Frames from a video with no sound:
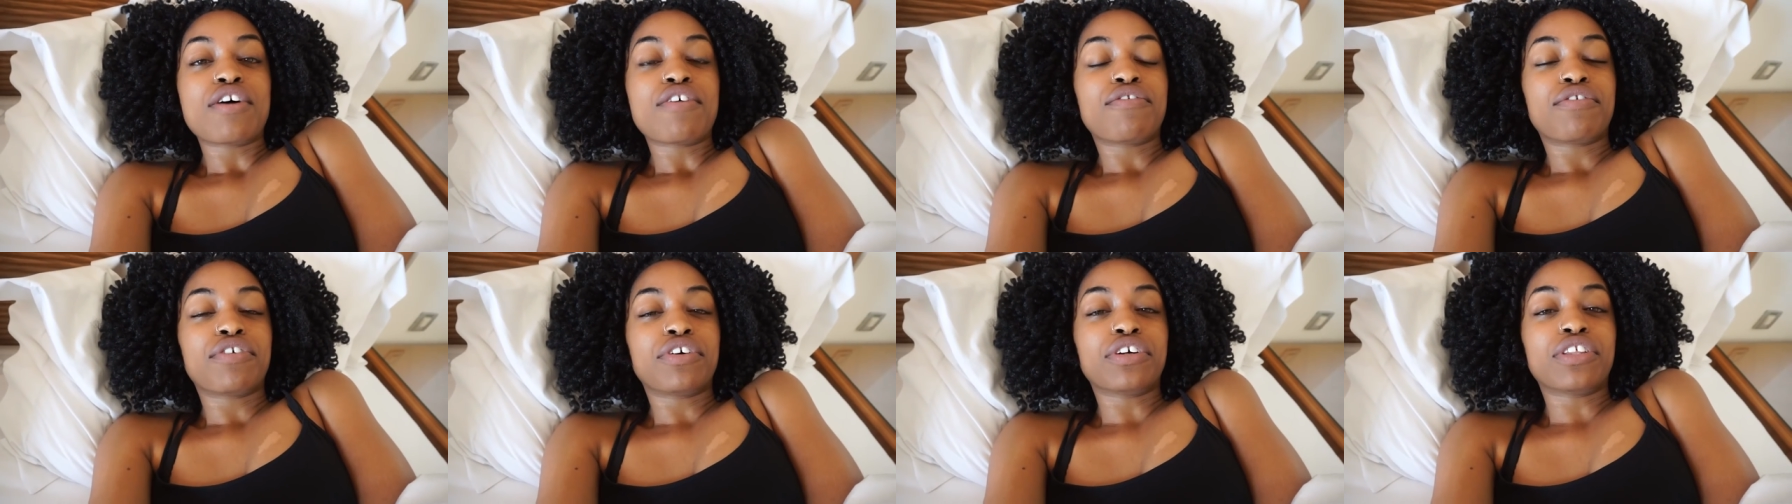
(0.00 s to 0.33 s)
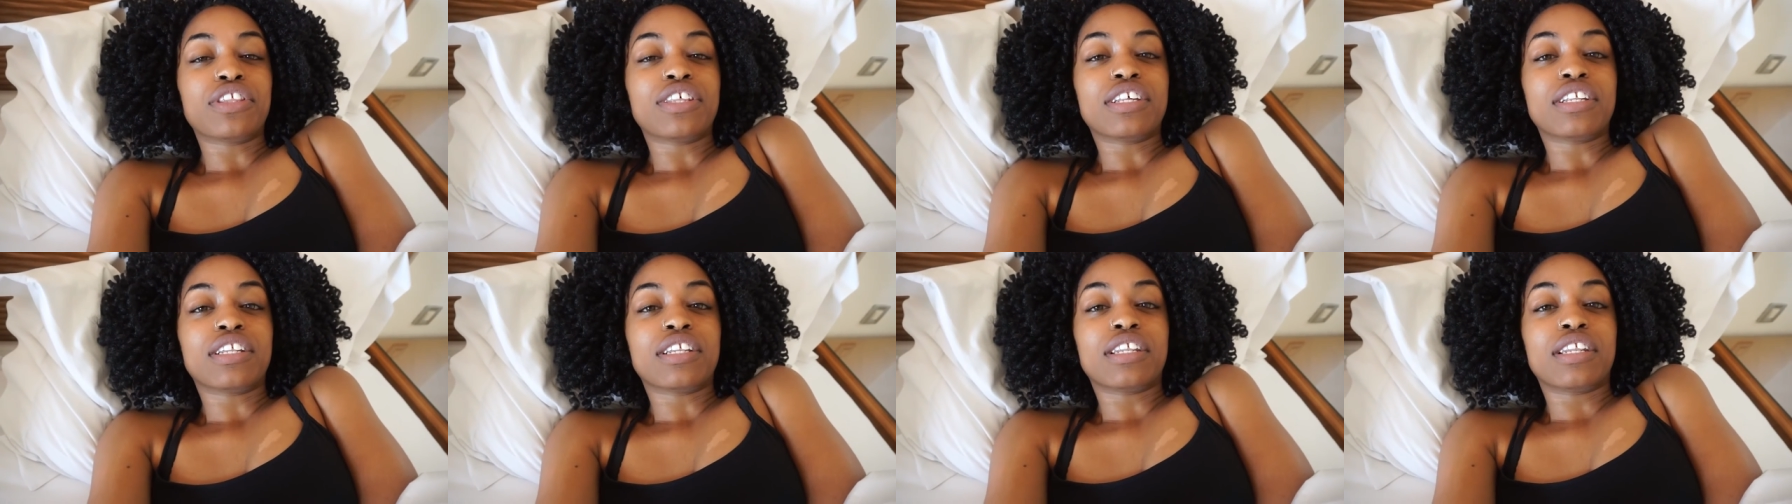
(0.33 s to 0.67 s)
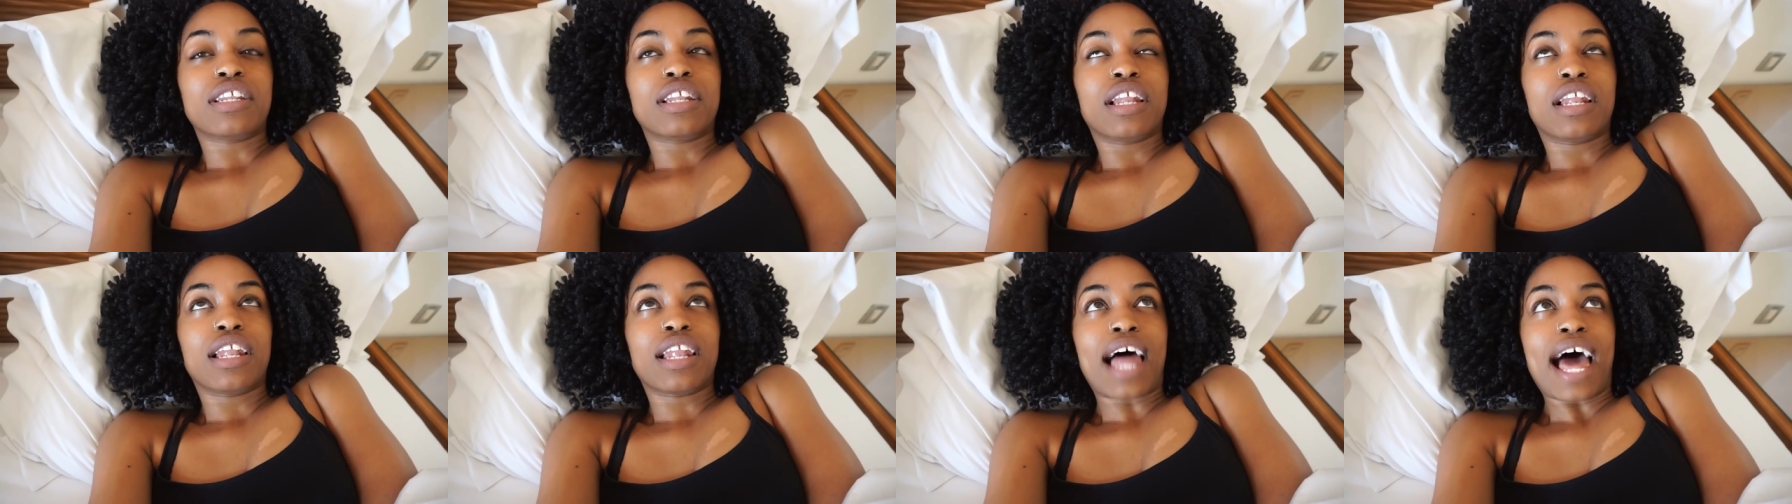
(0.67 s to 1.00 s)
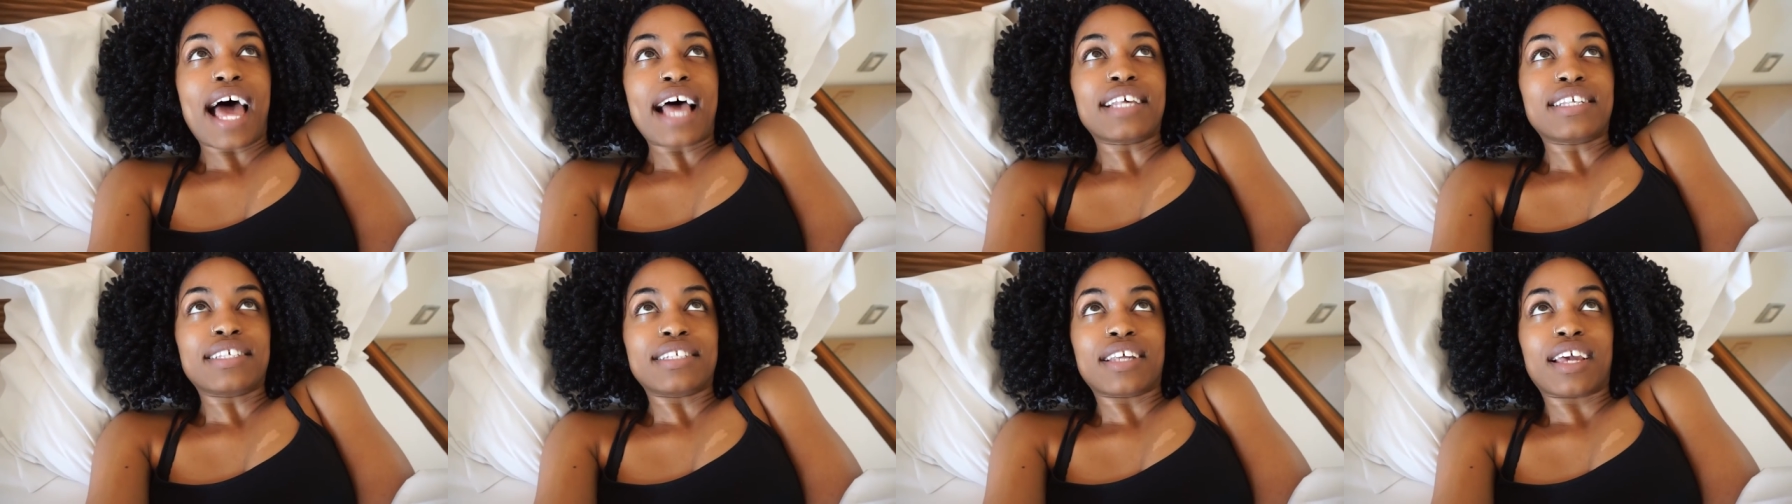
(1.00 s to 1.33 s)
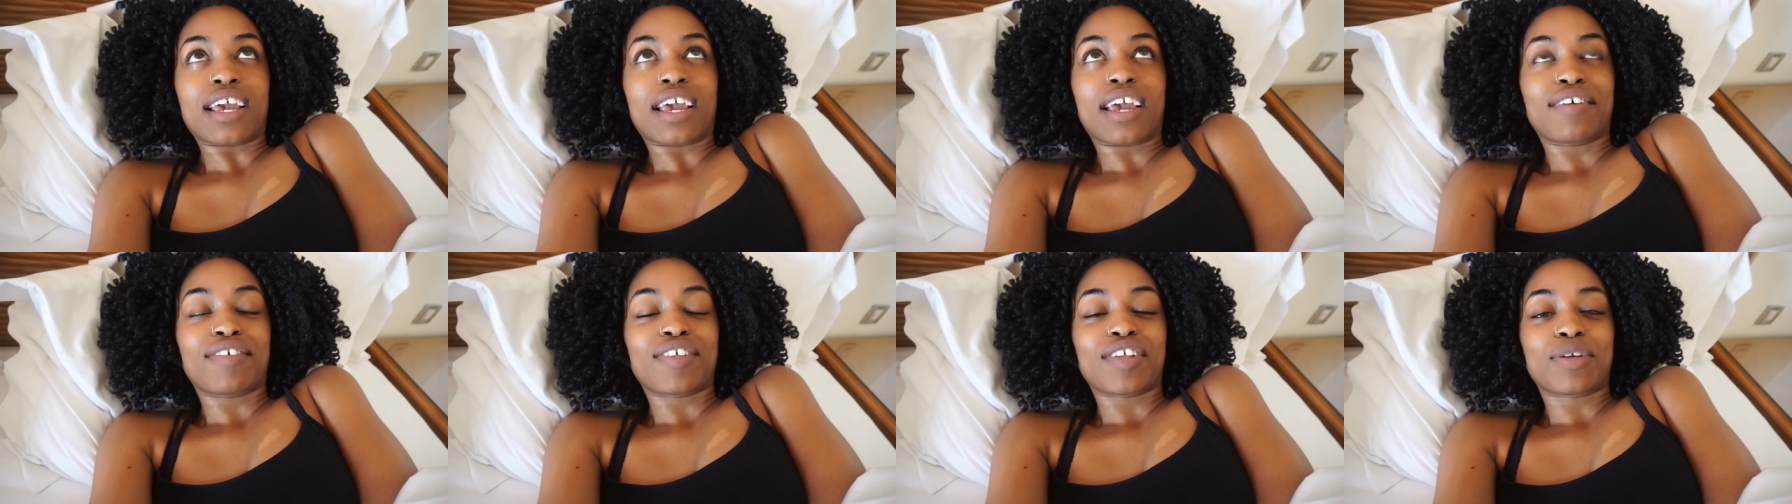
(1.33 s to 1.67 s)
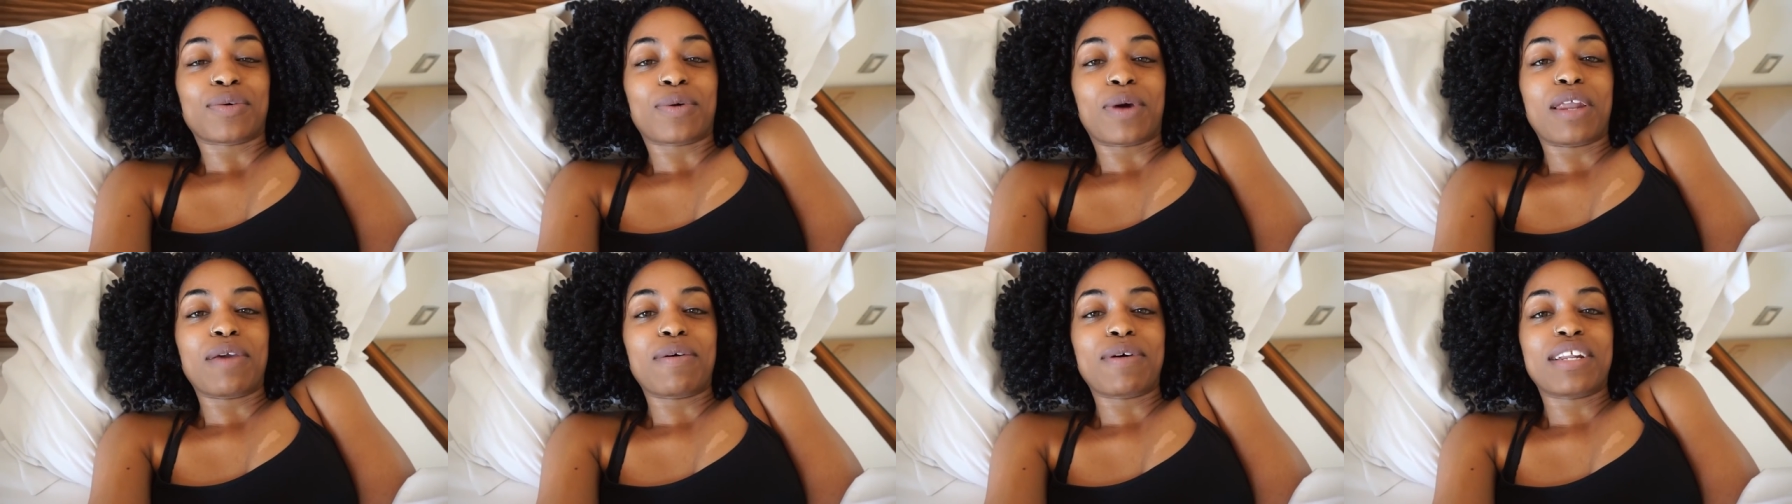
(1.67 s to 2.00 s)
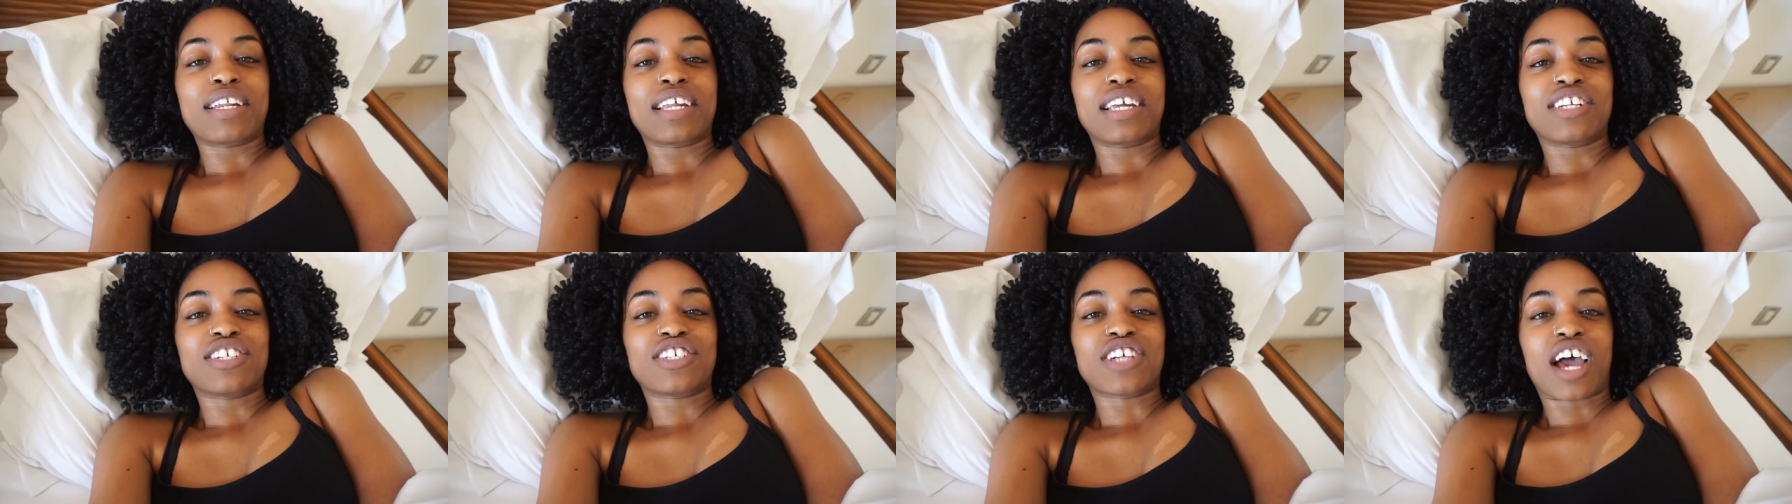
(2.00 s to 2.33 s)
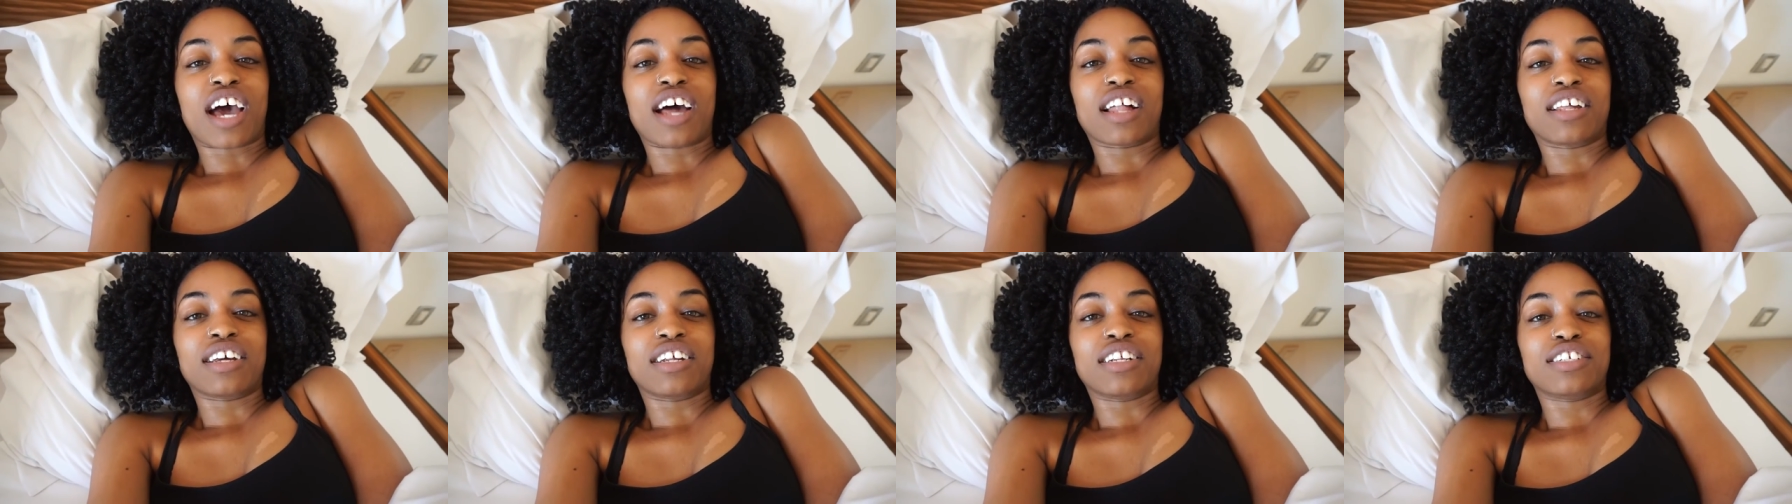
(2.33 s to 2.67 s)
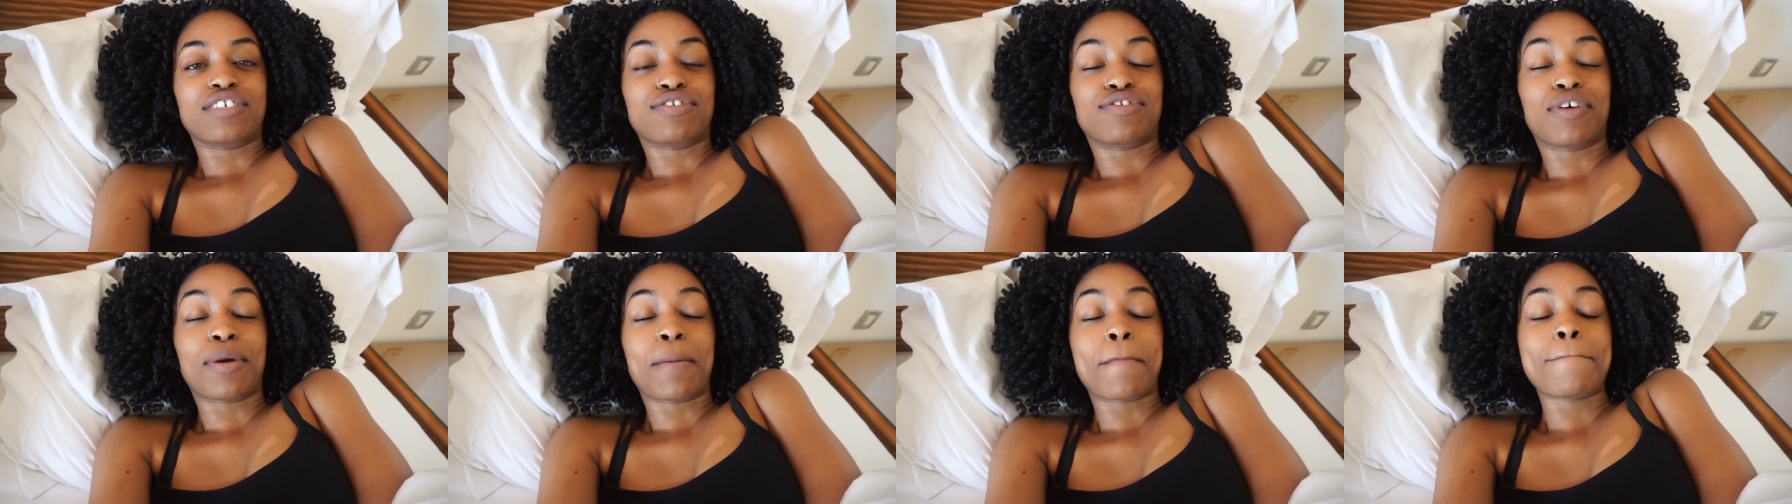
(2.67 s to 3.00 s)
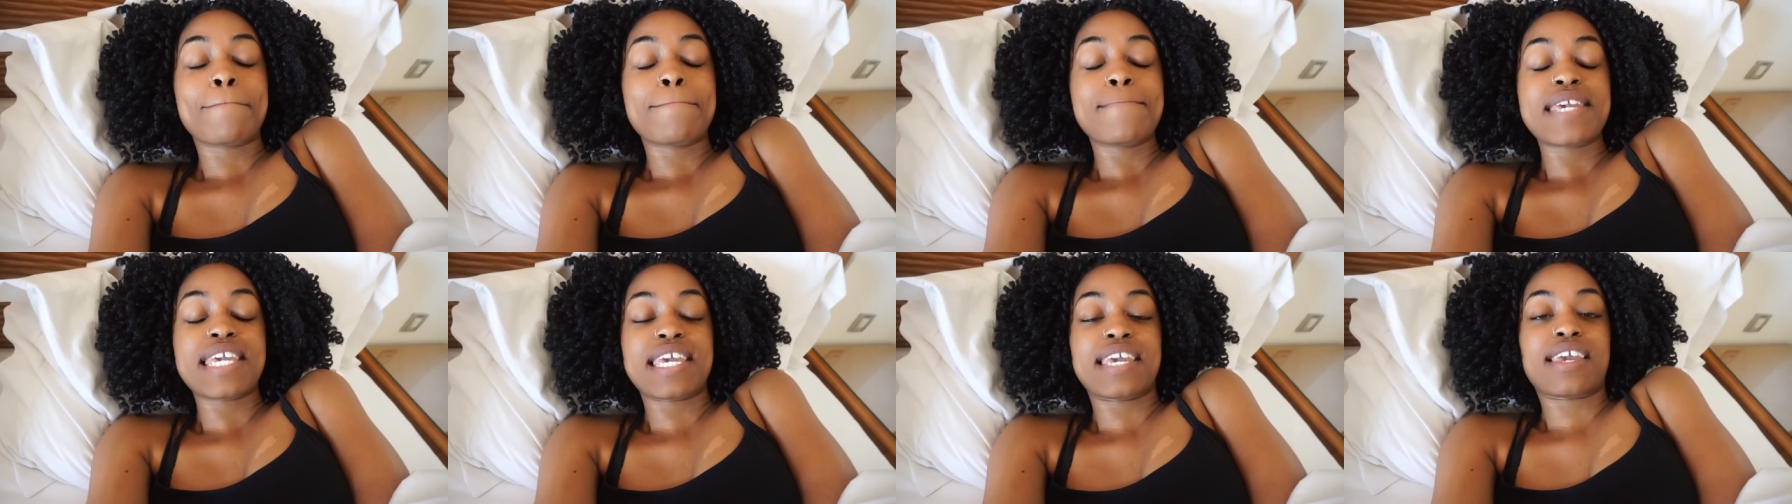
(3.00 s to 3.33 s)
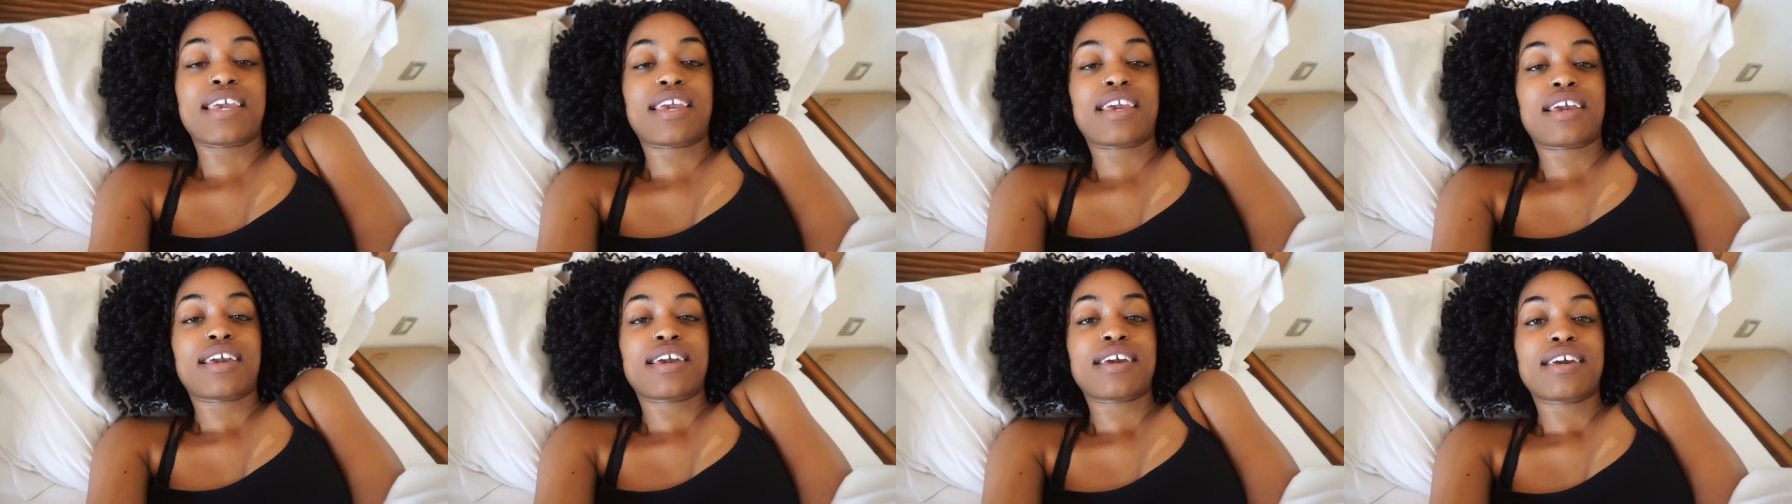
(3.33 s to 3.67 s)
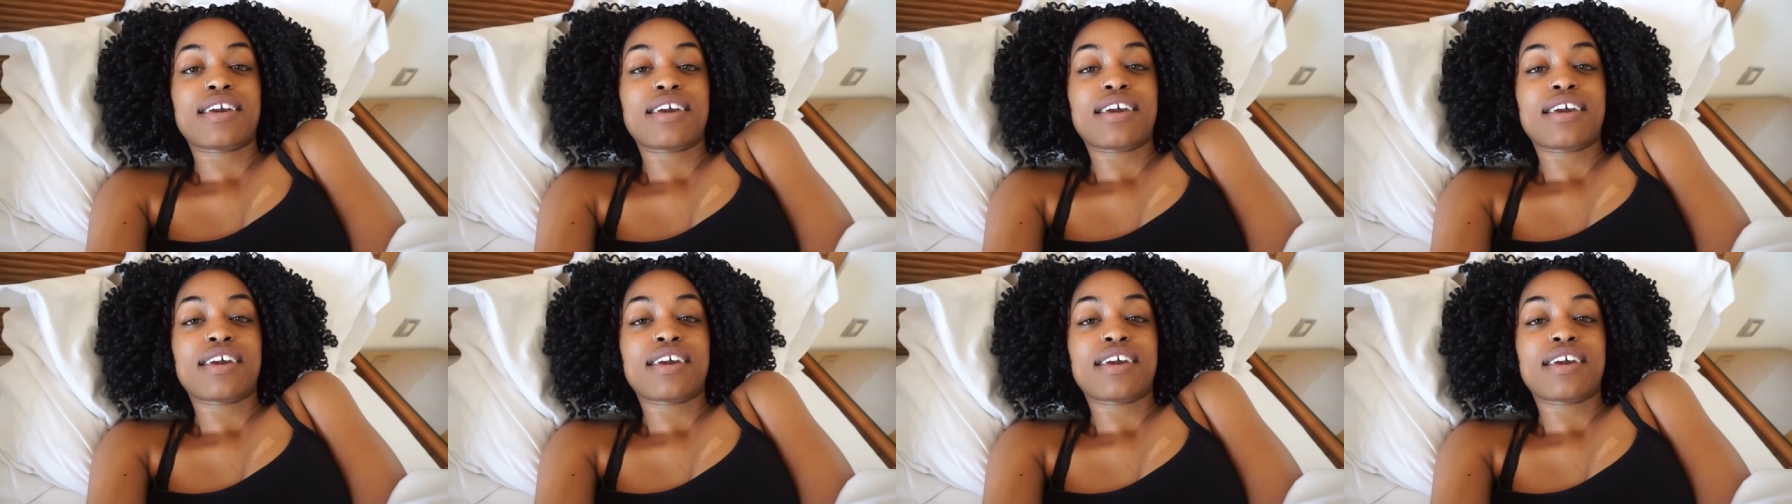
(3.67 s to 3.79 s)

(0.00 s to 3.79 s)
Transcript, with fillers: for the last day of the twenty-one day challenge, for me,